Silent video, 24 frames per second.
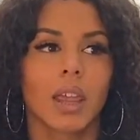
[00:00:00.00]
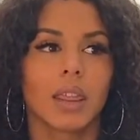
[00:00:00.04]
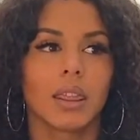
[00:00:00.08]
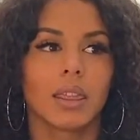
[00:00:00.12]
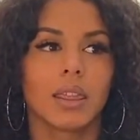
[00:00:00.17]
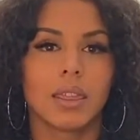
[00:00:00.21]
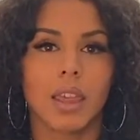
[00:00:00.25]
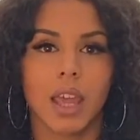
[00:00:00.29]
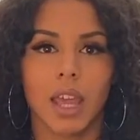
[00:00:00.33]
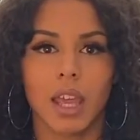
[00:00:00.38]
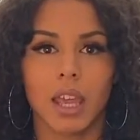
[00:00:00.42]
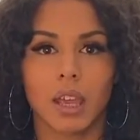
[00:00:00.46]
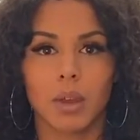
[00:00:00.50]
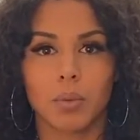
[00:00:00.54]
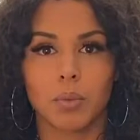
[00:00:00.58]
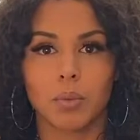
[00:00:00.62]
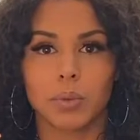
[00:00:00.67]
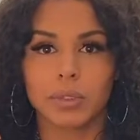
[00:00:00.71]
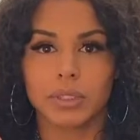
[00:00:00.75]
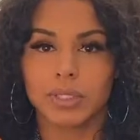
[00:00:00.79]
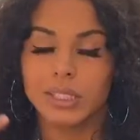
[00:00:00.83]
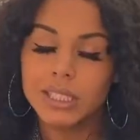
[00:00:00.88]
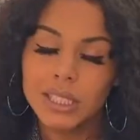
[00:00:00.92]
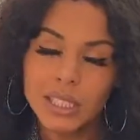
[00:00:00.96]
they
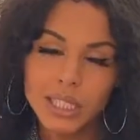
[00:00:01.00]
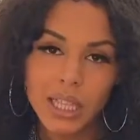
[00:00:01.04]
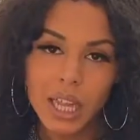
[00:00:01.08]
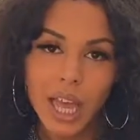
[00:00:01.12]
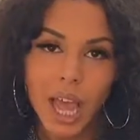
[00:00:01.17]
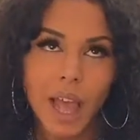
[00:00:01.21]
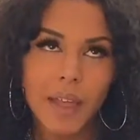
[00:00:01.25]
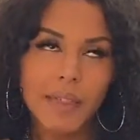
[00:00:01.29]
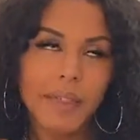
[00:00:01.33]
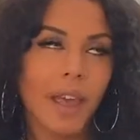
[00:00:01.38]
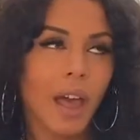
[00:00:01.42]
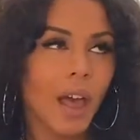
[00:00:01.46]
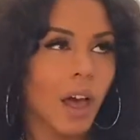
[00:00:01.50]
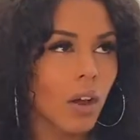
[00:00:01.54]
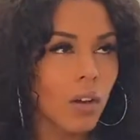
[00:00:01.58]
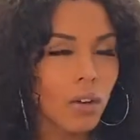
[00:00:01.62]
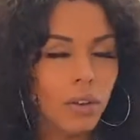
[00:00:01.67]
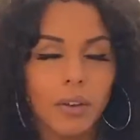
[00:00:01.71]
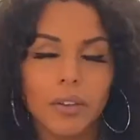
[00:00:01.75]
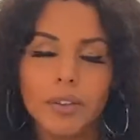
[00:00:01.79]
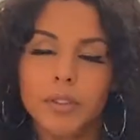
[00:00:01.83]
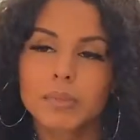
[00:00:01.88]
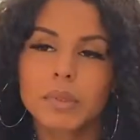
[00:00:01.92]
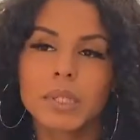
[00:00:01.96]
will see that, the
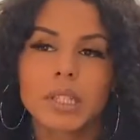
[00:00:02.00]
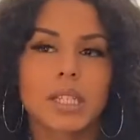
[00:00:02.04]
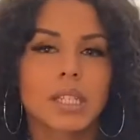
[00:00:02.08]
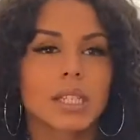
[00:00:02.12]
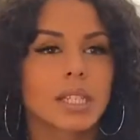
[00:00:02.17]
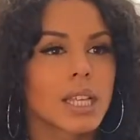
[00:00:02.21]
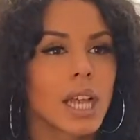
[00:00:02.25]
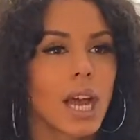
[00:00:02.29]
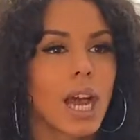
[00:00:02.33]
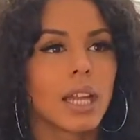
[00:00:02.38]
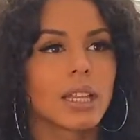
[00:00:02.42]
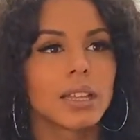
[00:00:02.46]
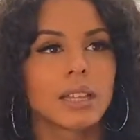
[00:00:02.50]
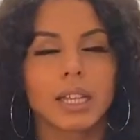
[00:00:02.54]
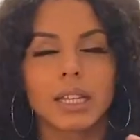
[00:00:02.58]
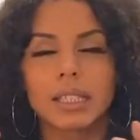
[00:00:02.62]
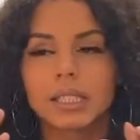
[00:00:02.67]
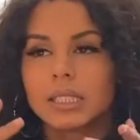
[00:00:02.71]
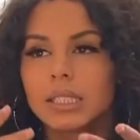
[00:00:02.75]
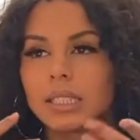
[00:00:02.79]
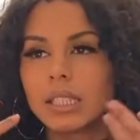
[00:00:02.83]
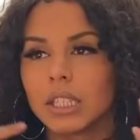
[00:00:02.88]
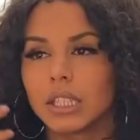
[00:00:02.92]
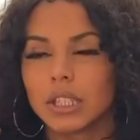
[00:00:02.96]
algorithm sees that, they
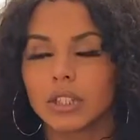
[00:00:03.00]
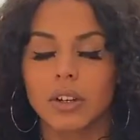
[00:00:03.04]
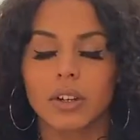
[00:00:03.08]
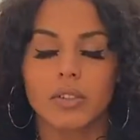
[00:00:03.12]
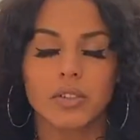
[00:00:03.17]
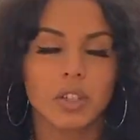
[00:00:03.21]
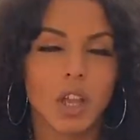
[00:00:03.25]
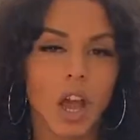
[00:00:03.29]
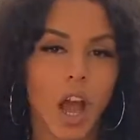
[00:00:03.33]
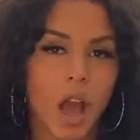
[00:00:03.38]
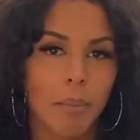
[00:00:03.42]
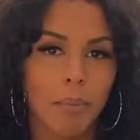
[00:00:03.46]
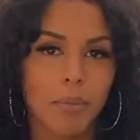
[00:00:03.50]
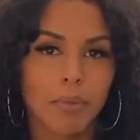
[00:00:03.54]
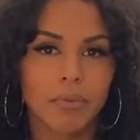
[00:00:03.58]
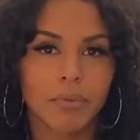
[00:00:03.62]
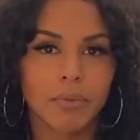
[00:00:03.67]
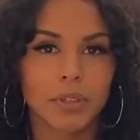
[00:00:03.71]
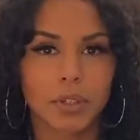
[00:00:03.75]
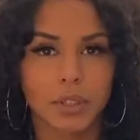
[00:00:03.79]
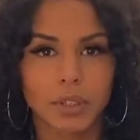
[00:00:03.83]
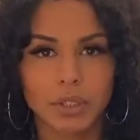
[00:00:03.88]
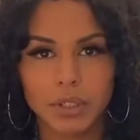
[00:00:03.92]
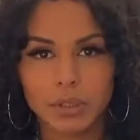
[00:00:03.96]
see that you're on top of
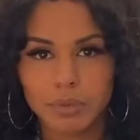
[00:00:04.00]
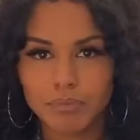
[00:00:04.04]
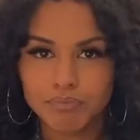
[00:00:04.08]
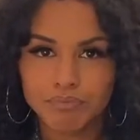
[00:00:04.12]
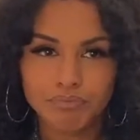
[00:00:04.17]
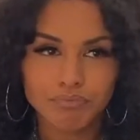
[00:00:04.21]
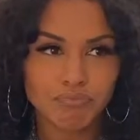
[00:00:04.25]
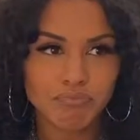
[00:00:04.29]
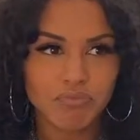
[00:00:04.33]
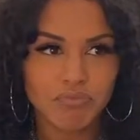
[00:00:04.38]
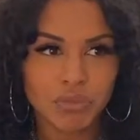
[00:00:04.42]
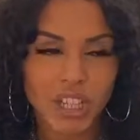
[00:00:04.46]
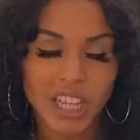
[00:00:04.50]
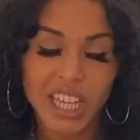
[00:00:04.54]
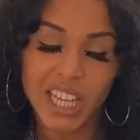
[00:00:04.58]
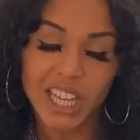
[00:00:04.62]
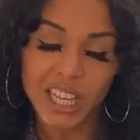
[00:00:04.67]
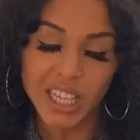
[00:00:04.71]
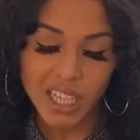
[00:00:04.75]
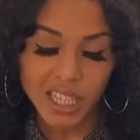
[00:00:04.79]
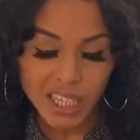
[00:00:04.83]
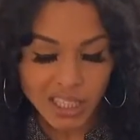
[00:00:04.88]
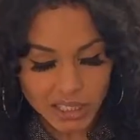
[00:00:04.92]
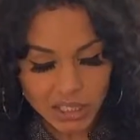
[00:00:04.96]
your
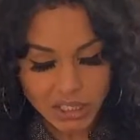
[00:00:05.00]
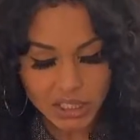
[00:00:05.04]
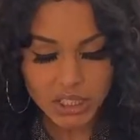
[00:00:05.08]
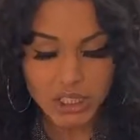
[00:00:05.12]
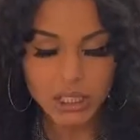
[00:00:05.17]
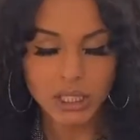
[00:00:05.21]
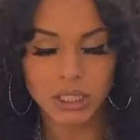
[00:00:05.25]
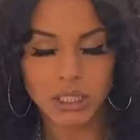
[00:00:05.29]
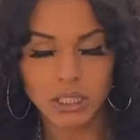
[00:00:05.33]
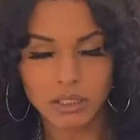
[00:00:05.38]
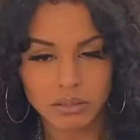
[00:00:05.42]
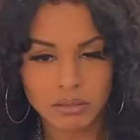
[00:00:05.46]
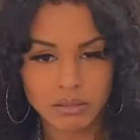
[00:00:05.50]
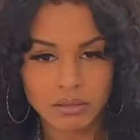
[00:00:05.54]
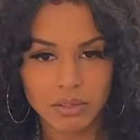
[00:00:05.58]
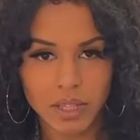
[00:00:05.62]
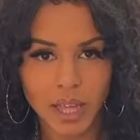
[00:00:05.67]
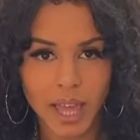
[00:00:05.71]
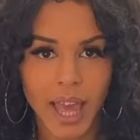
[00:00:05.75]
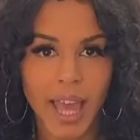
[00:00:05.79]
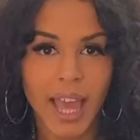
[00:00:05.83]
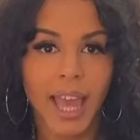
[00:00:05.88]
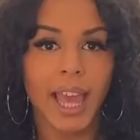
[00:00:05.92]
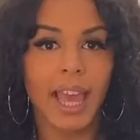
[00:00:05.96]
ish,
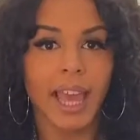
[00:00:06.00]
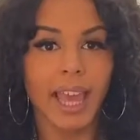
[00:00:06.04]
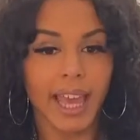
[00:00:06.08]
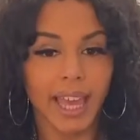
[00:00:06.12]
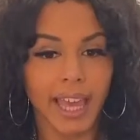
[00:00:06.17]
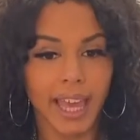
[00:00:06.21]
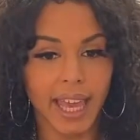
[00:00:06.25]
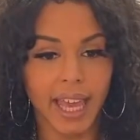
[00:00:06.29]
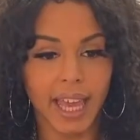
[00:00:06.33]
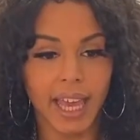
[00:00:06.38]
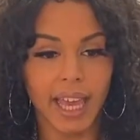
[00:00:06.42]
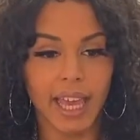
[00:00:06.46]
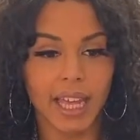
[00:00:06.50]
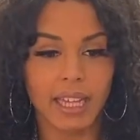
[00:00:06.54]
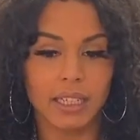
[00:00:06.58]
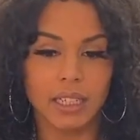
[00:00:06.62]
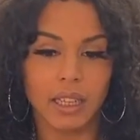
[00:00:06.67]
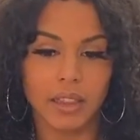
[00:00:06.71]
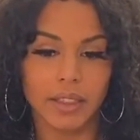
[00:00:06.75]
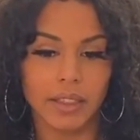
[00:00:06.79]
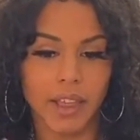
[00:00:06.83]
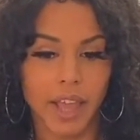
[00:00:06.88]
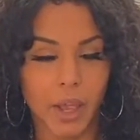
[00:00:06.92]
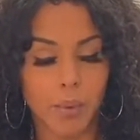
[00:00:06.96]
and
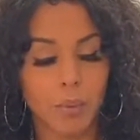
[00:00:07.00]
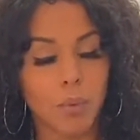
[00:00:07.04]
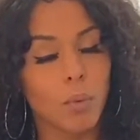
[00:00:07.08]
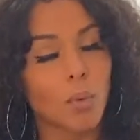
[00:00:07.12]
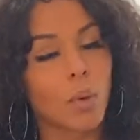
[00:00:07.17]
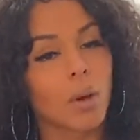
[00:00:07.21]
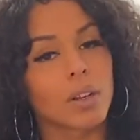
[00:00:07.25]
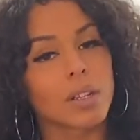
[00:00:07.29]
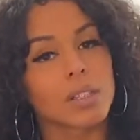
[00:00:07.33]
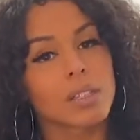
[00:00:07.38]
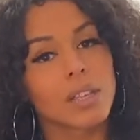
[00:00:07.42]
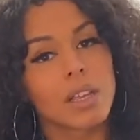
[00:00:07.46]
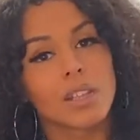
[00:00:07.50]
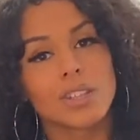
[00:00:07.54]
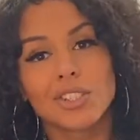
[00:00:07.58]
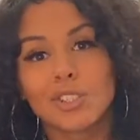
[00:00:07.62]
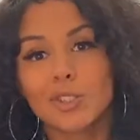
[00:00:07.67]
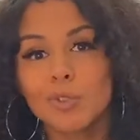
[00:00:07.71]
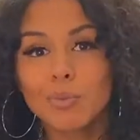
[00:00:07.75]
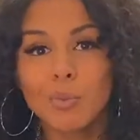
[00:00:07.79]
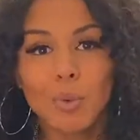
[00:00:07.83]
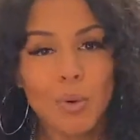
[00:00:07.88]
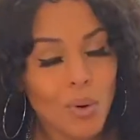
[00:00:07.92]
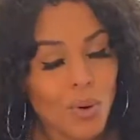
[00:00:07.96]
they will want to send you
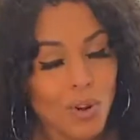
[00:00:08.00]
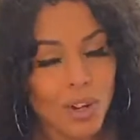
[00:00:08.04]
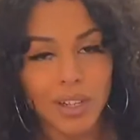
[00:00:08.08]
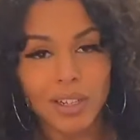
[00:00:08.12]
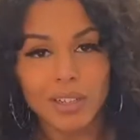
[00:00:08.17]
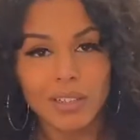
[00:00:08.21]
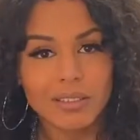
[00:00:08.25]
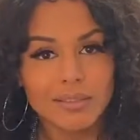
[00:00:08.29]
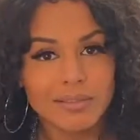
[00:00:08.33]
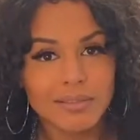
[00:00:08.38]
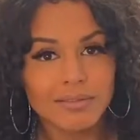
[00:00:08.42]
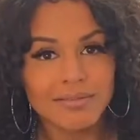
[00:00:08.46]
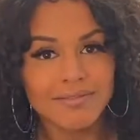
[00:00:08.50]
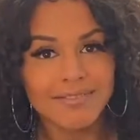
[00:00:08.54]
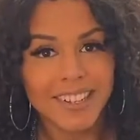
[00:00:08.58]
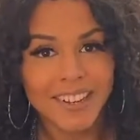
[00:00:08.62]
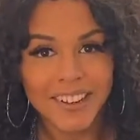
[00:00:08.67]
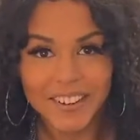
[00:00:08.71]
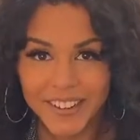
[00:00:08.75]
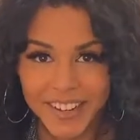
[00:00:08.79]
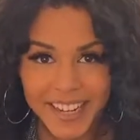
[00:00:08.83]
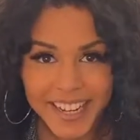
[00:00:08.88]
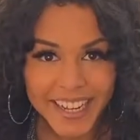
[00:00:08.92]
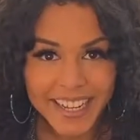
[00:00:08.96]
more,
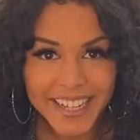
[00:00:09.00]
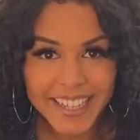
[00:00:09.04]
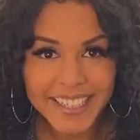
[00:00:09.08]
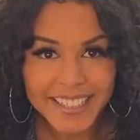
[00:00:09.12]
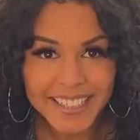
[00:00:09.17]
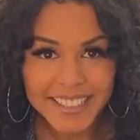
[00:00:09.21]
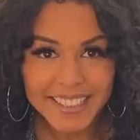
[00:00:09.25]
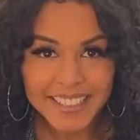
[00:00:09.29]
okay?